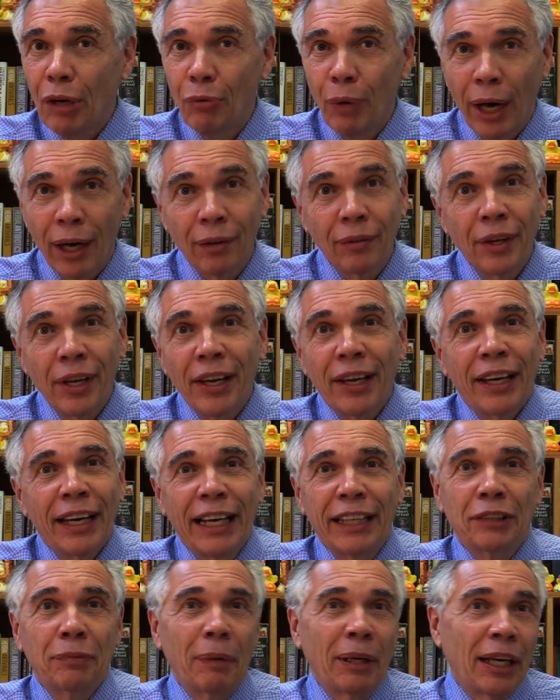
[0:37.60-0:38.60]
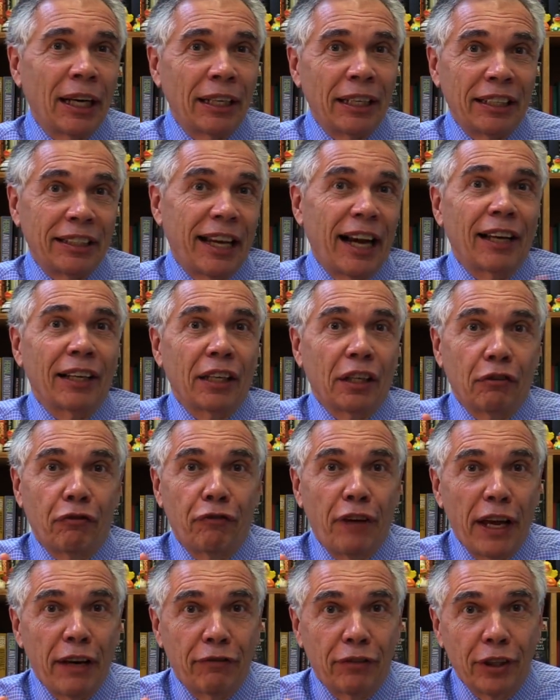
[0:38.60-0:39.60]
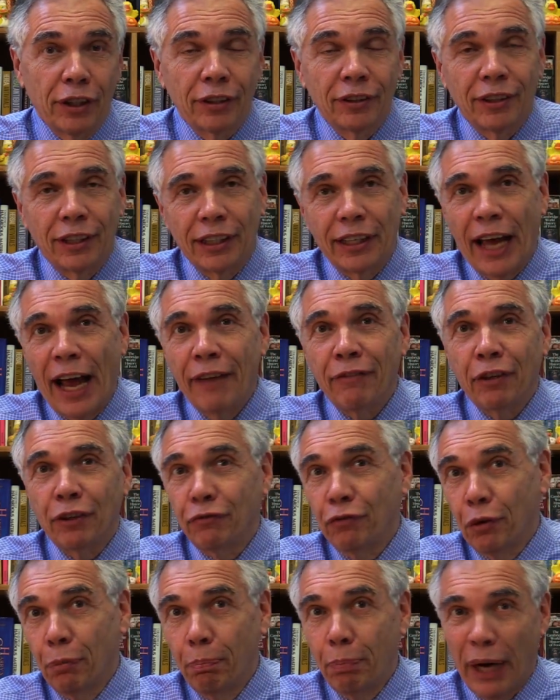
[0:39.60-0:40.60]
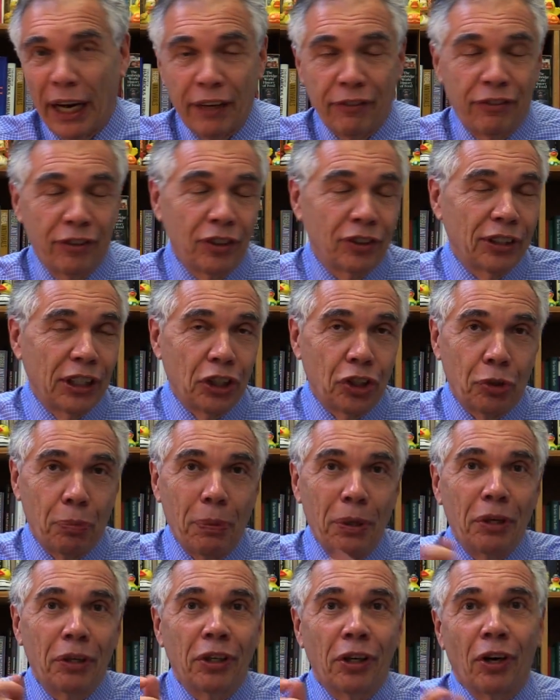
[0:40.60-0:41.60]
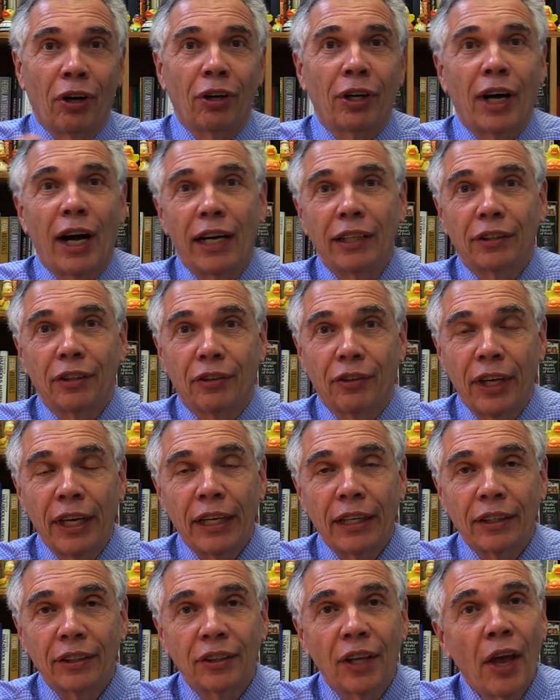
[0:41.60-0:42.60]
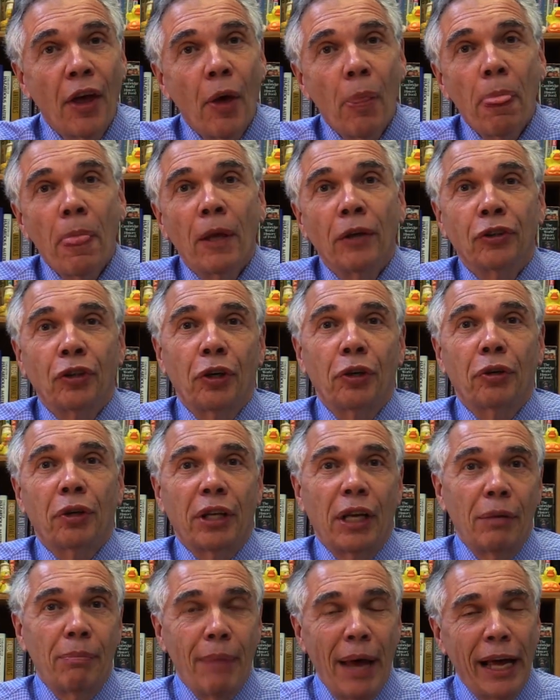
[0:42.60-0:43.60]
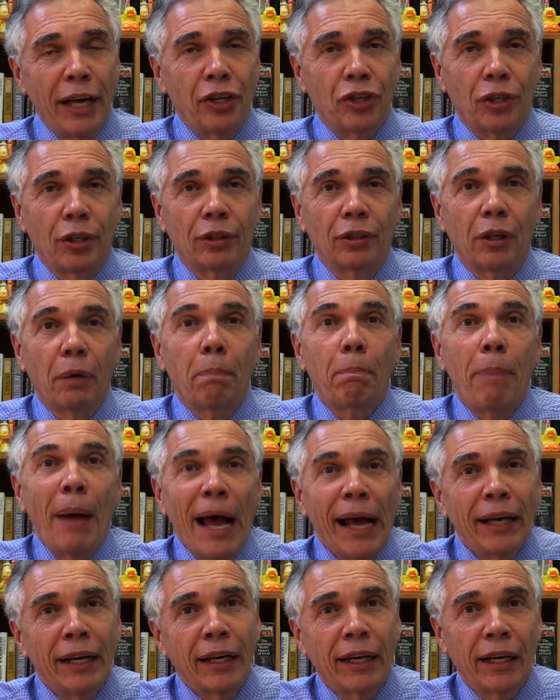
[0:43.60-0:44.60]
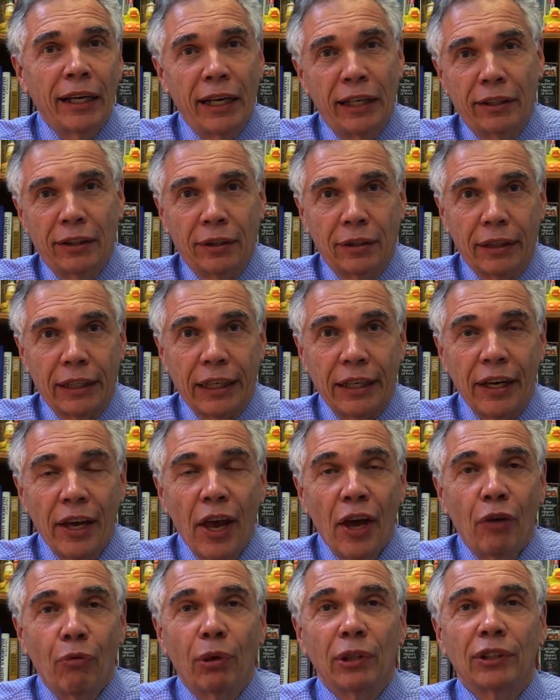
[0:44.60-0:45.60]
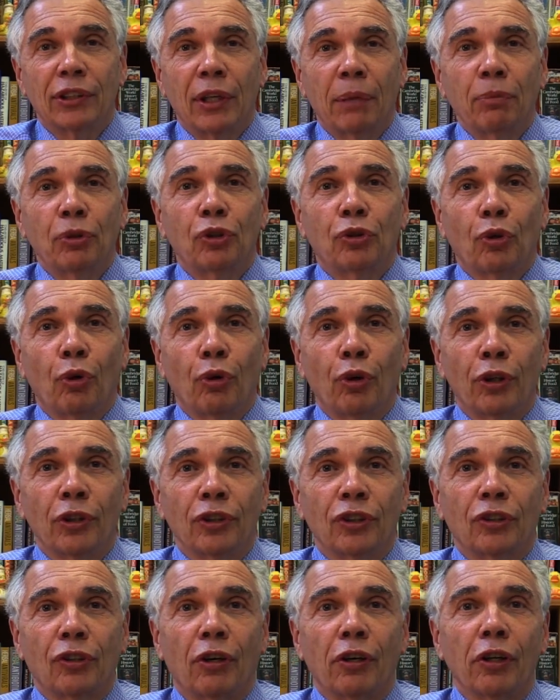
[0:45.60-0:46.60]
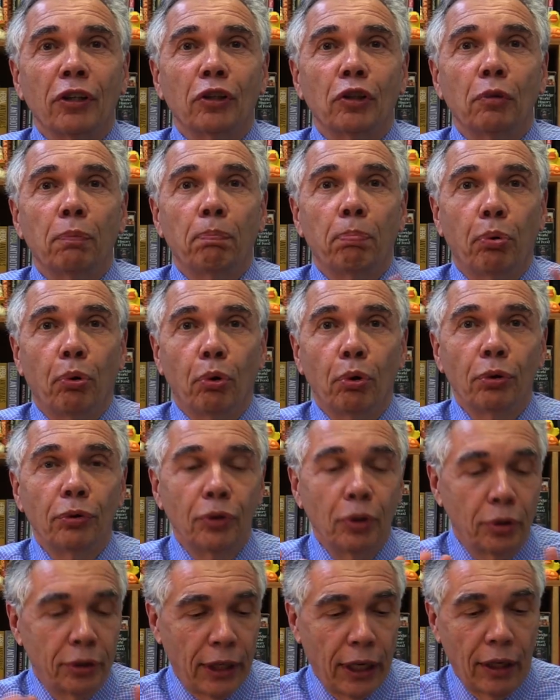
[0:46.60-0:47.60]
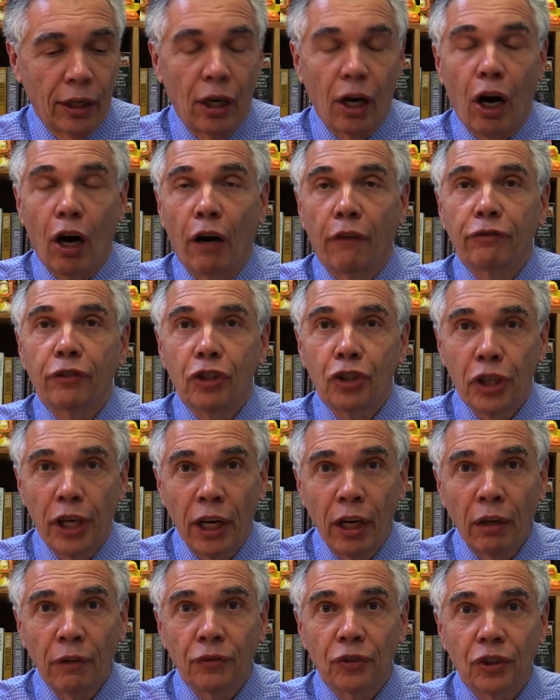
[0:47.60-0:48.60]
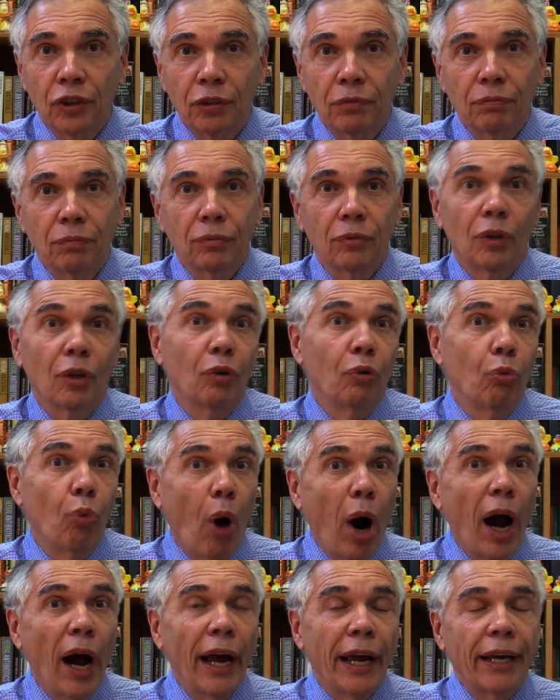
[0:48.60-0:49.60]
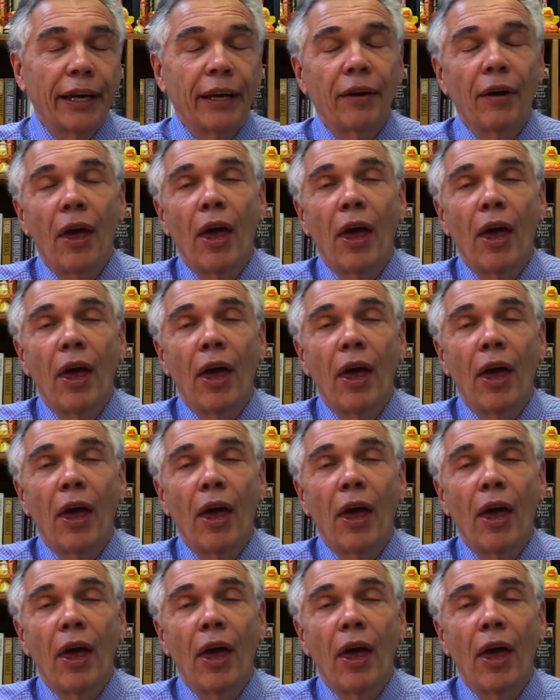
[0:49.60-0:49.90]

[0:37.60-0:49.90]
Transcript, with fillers: Well, it's been an Italian favorite. They have it for breakfast, they smear it in all kinds of things. So you can imagine the panic in Italy when some stores started to pull Nutella off the shelves. Why?